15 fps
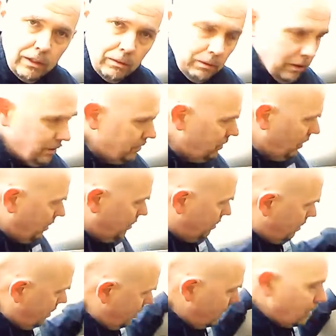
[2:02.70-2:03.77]
liquid. So
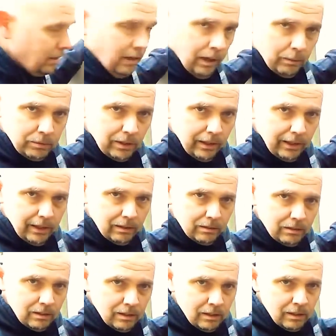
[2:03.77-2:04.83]
upside
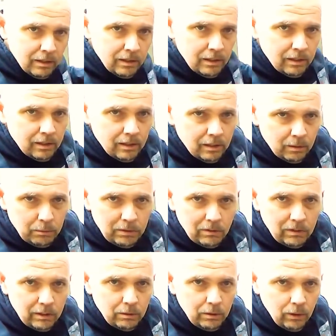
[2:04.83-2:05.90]
down, that means
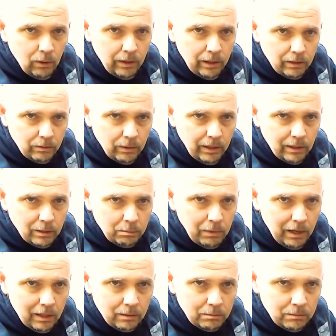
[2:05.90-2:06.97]
the liquid go out right out the
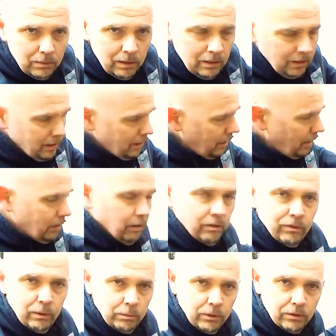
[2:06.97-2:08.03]
bottom. And
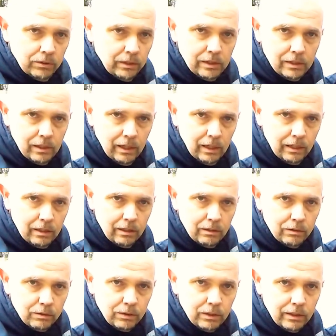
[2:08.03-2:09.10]
if I'm using this tank
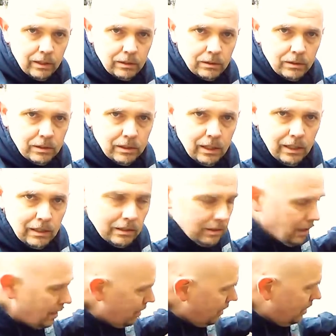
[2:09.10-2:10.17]
for an extra stay
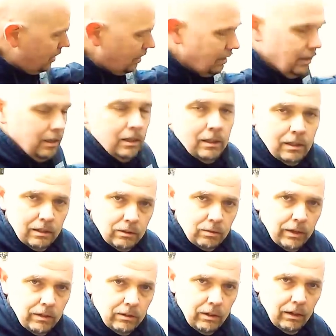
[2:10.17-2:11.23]
tank, it's
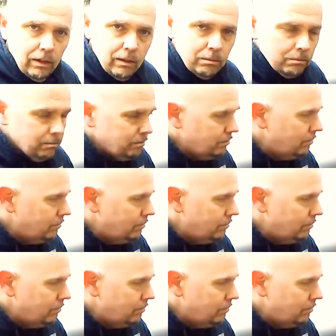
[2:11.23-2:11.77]
right side up,